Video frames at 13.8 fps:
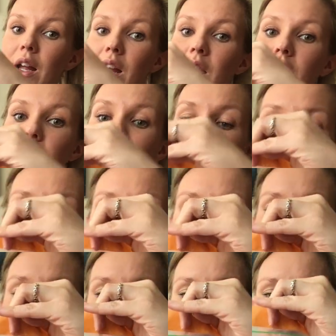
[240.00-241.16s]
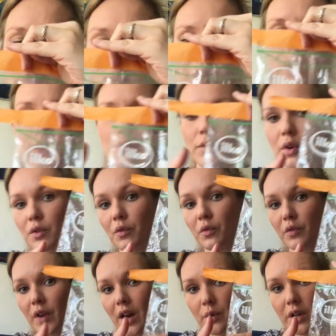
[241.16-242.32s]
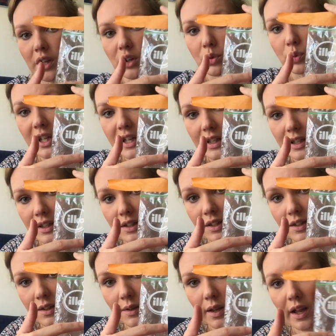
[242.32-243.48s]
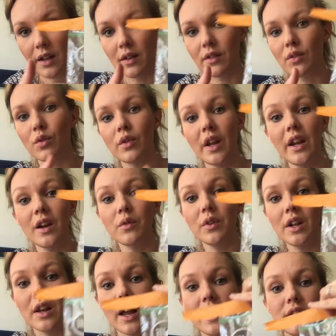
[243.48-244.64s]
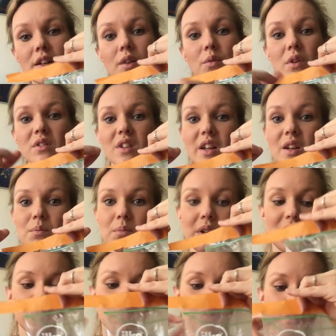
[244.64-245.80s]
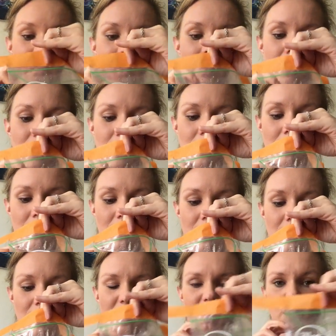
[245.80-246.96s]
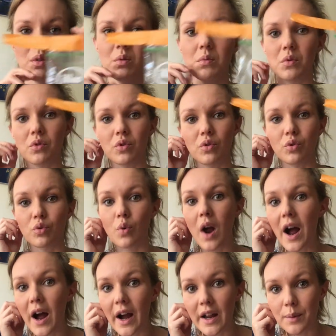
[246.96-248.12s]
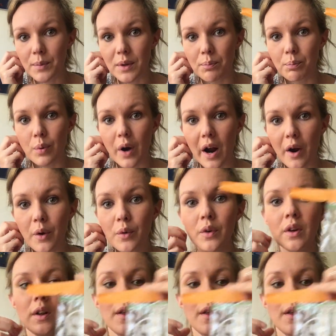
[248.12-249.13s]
And yesterday the leaf was very green. And today I realized that it was like a bit almost dry, a bit brown.